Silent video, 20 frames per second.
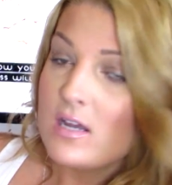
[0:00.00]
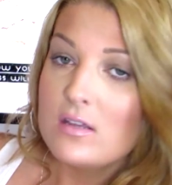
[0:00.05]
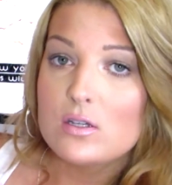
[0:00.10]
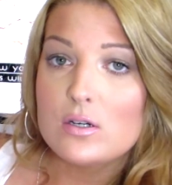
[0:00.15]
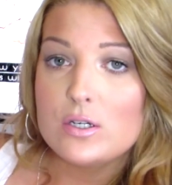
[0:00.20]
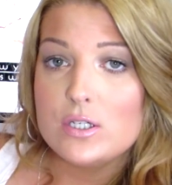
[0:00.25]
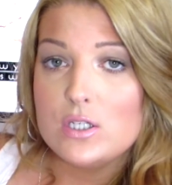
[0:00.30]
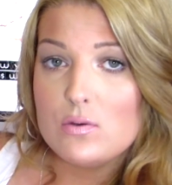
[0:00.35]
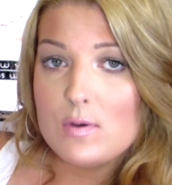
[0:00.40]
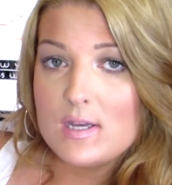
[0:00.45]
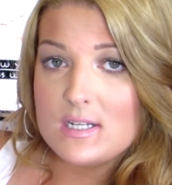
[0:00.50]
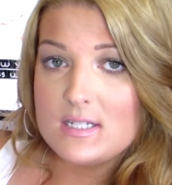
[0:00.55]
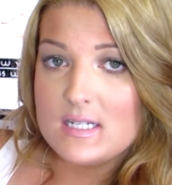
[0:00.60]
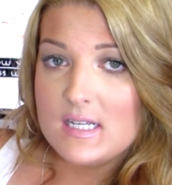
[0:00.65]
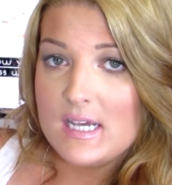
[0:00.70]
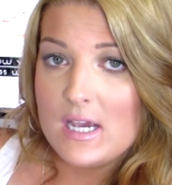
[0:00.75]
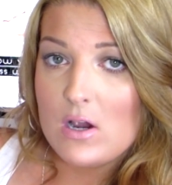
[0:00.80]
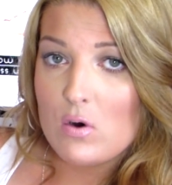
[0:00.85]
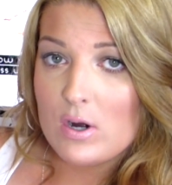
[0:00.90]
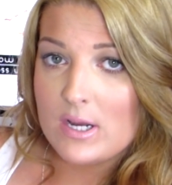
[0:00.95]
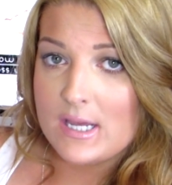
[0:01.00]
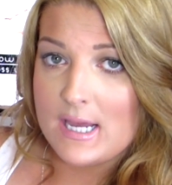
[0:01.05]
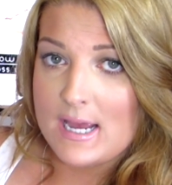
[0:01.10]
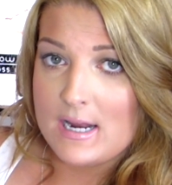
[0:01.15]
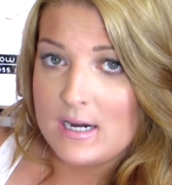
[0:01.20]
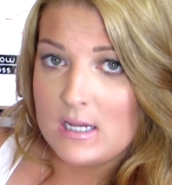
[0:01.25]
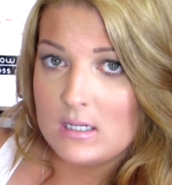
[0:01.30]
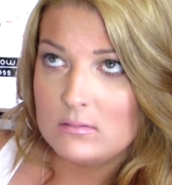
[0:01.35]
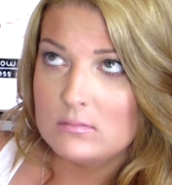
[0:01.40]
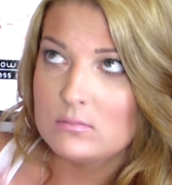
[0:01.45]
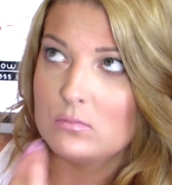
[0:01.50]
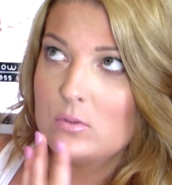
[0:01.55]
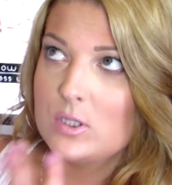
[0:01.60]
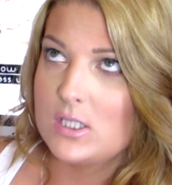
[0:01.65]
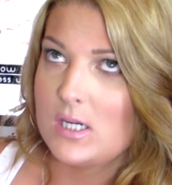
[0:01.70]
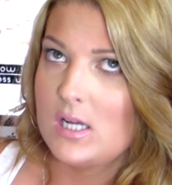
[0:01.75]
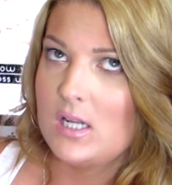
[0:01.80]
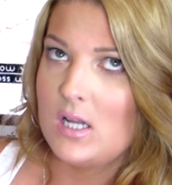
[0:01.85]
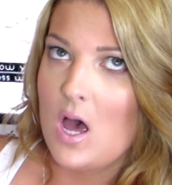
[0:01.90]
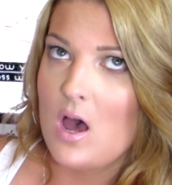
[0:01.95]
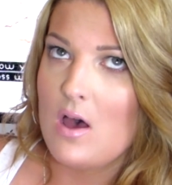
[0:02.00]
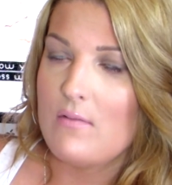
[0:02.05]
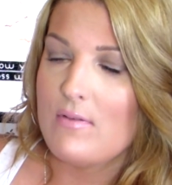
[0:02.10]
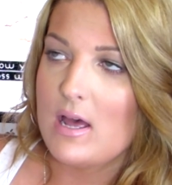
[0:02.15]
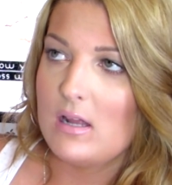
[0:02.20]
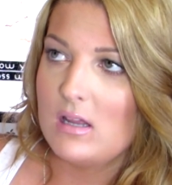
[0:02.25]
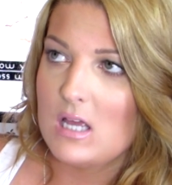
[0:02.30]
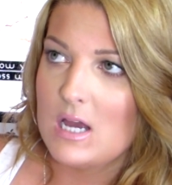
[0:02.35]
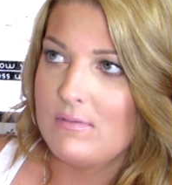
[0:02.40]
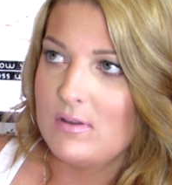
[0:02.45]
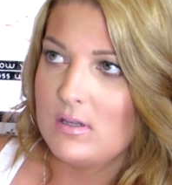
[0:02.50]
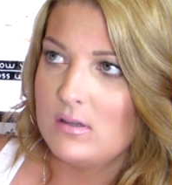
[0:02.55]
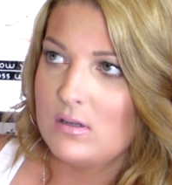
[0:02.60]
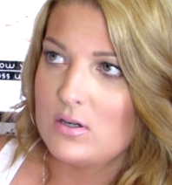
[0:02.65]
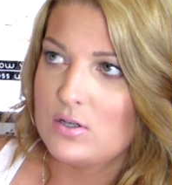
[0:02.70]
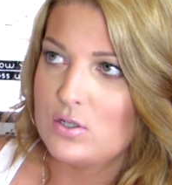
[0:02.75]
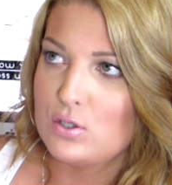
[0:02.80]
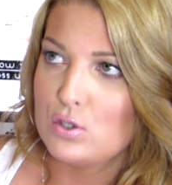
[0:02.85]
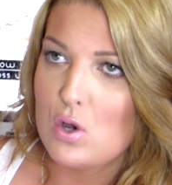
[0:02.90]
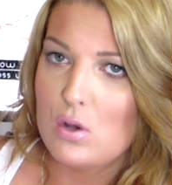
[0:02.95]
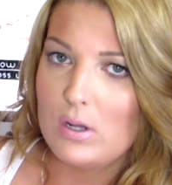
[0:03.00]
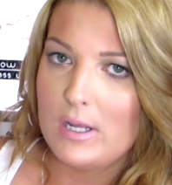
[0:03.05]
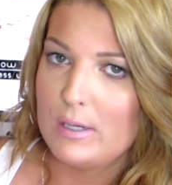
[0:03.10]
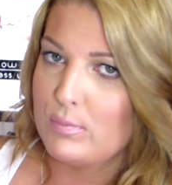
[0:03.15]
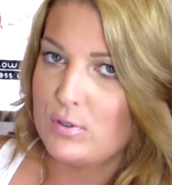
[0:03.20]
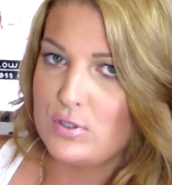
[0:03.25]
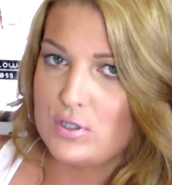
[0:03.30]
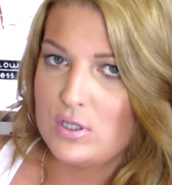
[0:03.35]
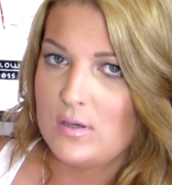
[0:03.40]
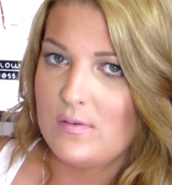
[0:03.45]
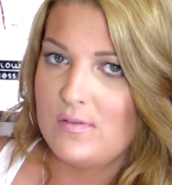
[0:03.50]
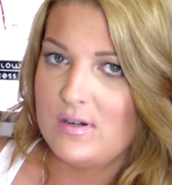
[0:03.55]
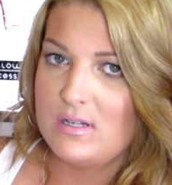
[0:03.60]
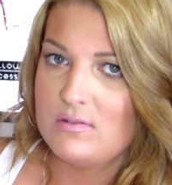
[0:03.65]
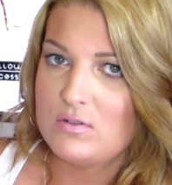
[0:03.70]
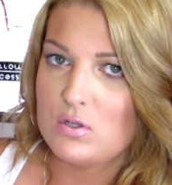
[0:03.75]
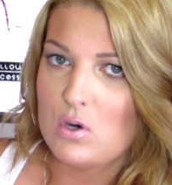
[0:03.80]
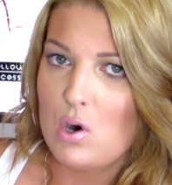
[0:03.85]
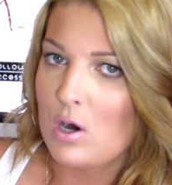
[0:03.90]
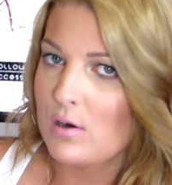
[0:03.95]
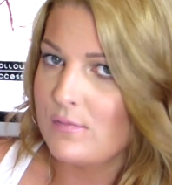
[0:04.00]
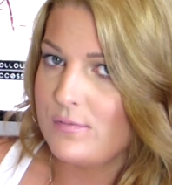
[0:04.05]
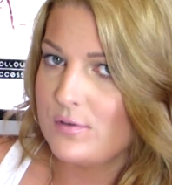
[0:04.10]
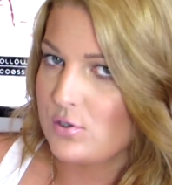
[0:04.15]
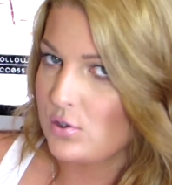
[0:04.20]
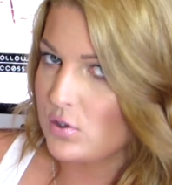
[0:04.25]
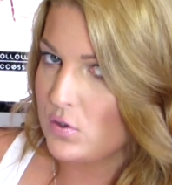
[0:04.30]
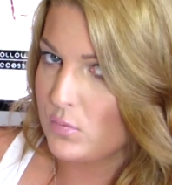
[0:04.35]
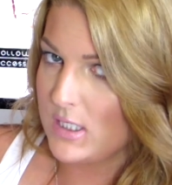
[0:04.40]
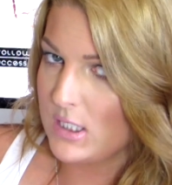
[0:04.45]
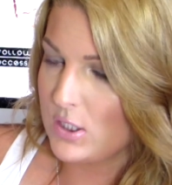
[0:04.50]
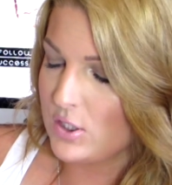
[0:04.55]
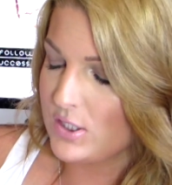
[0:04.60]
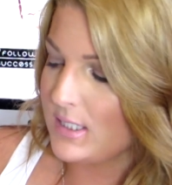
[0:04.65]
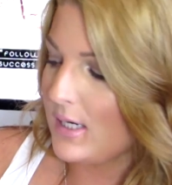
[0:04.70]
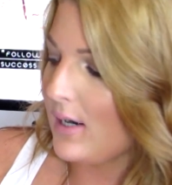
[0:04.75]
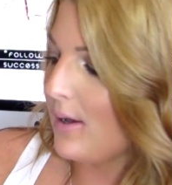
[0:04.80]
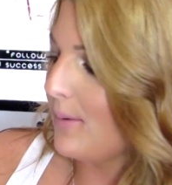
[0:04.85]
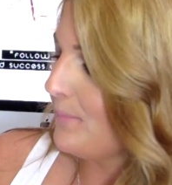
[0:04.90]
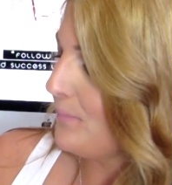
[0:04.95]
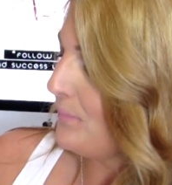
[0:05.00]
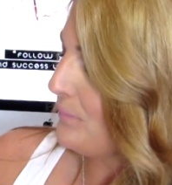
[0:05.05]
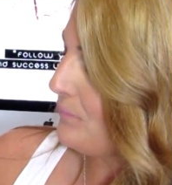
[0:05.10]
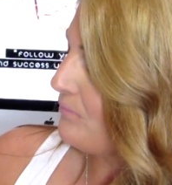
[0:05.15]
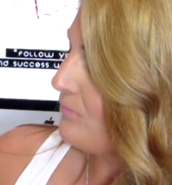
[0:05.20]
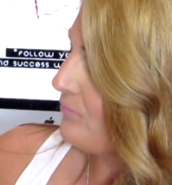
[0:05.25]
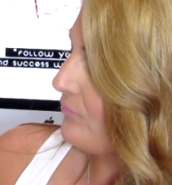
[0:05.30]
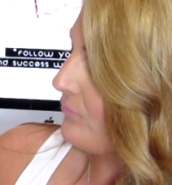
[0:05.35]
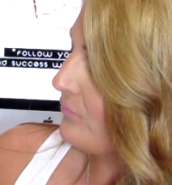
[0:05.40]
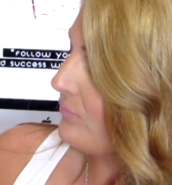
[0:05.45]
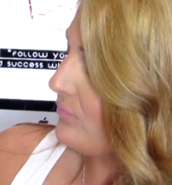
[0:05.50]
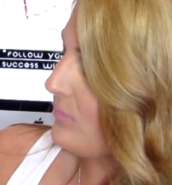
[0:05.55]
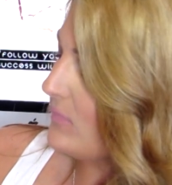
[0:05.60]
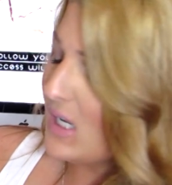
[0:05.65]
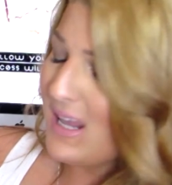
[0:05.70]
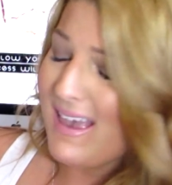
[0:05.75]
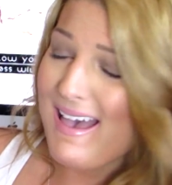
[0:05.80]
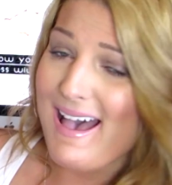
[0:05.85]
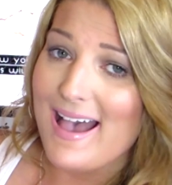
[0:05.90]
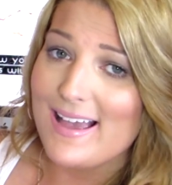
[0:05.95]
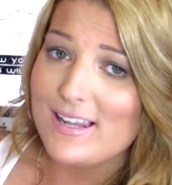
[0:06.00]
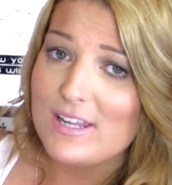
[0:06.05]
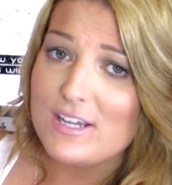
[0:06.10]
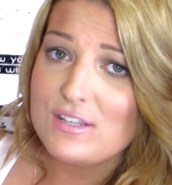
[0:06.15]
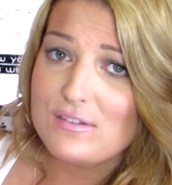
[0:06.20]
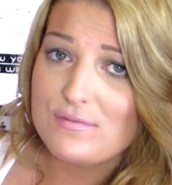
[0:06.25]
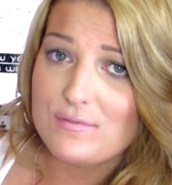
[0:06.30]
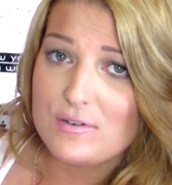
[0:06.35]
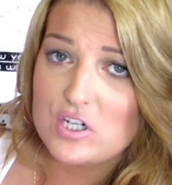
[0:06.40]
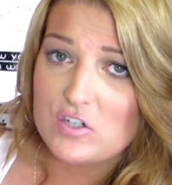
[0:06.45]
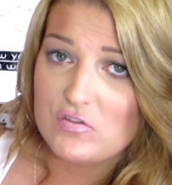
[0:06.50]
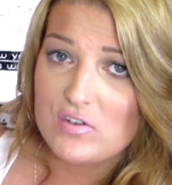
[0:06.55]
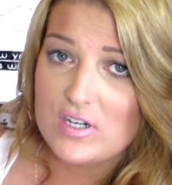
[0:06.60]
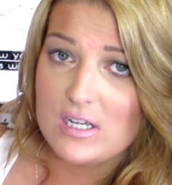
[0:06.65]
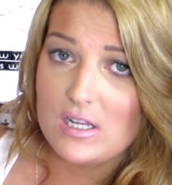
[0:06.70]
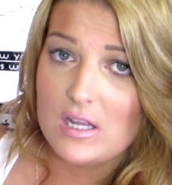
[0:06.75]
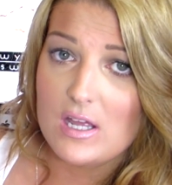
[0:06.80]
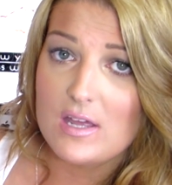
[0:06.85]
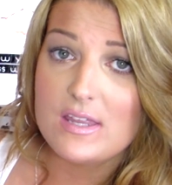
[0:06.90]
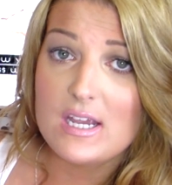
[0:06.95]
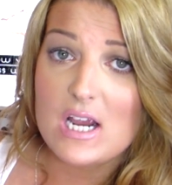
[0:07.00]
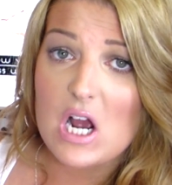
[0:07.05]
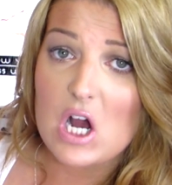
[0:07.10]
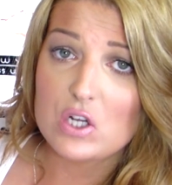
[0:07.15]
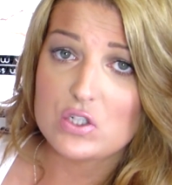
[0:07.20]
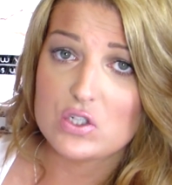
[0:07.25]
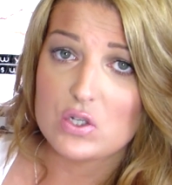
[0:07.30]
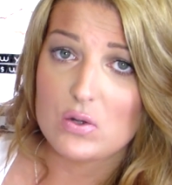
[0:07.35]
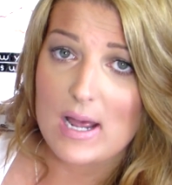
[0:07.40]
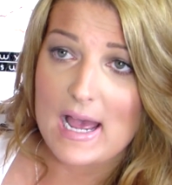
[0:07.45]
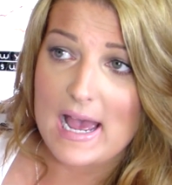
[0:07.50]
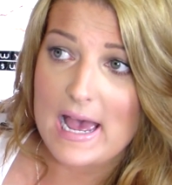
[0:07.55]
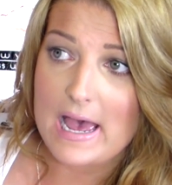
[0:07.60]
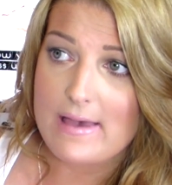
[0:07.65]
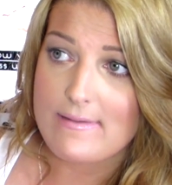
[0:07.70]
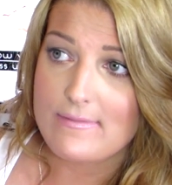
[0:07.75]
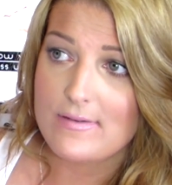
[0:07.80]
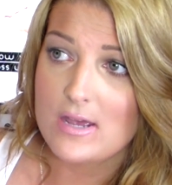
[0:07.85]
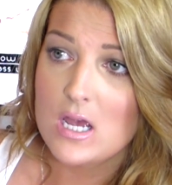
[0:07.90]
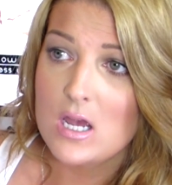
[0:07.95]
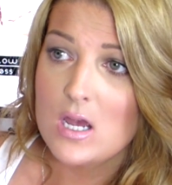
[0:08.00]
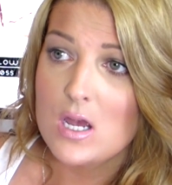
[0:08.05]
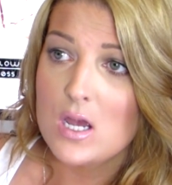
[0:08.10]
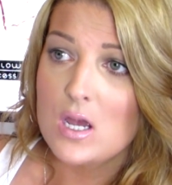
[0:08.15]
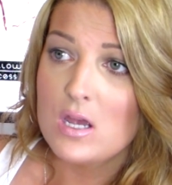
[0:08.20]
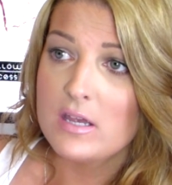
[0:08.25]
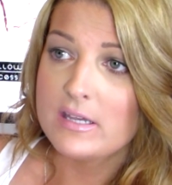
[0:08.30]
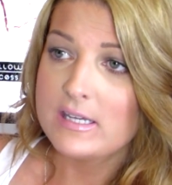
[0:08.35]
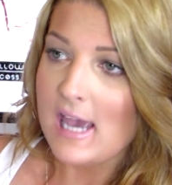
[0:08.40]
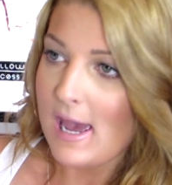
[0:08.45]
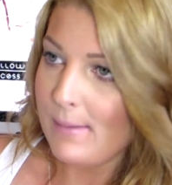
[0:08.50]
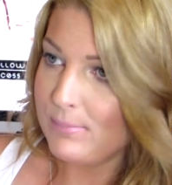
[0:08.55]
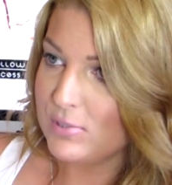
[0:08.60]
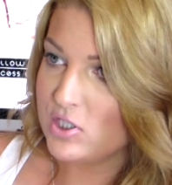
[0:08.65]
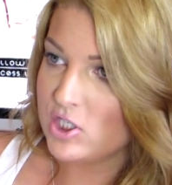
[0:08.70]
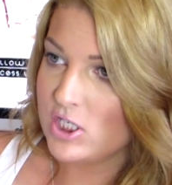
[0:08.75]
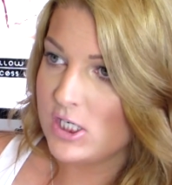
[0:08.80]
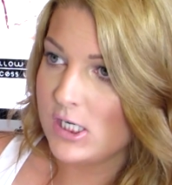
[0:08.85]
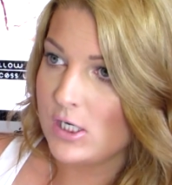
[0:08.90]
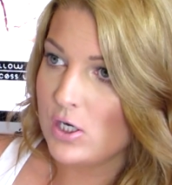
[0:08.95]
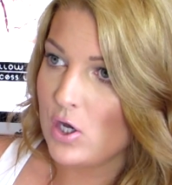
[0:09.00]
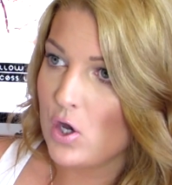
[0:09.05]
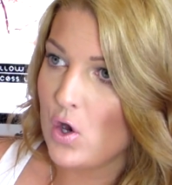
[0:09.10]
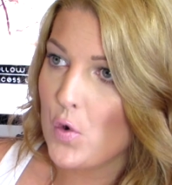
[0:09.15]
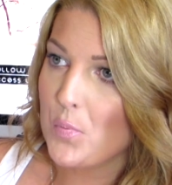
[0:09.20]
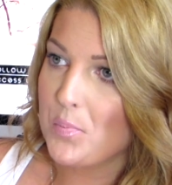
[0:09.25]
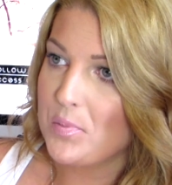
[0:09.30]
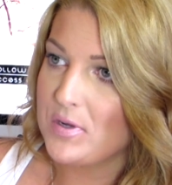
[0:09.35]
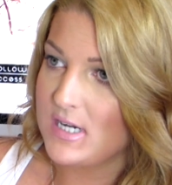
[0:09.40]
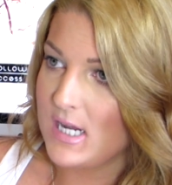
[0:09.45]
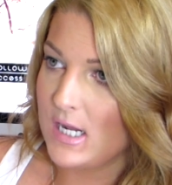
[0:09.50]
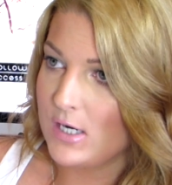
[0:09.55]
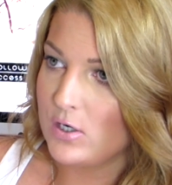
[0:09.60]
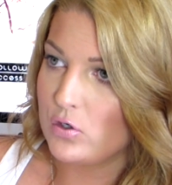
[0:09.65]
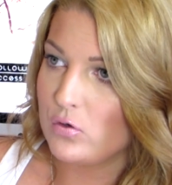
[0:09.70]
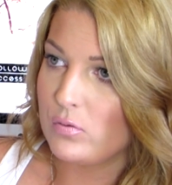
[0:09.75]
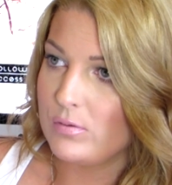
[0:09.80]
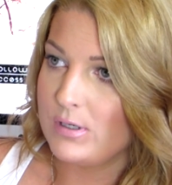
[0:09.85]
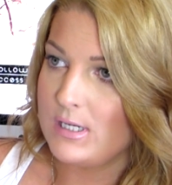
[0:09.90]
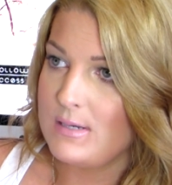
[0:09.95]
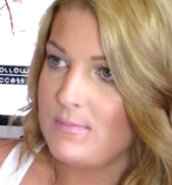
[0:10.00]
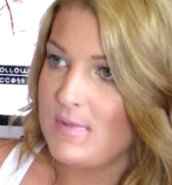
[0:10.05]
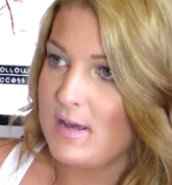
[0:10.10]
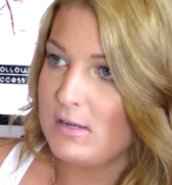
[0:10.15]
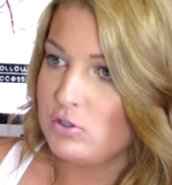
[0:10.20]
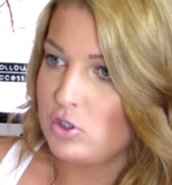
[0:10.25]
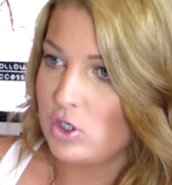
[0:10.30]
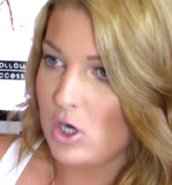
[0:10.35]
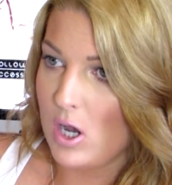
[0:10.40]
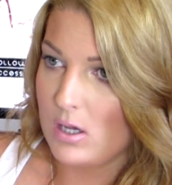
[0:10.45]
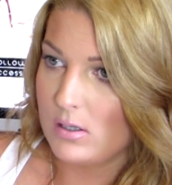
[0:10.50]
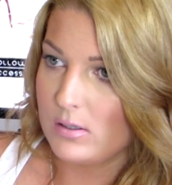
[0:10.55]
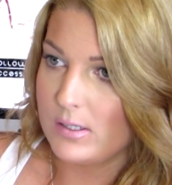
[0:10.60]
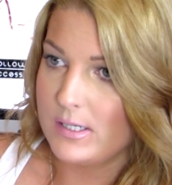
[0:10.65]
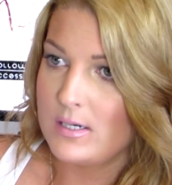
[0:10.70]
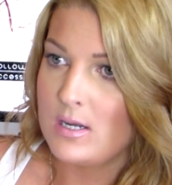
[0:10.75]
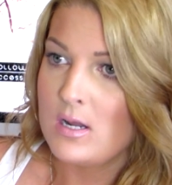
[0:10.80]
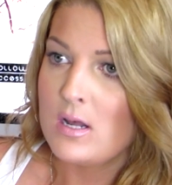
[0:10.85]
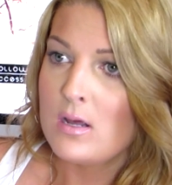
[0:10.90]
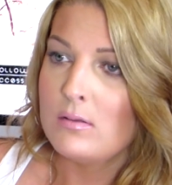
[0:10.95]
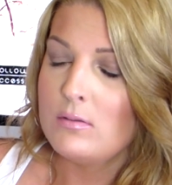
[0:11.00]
They're USDA organic, which I love. I love that there's no like preservatives or artificial sweeteners in them. I like the French vanilla. They also had cappuccino, banana cream, and chocolate.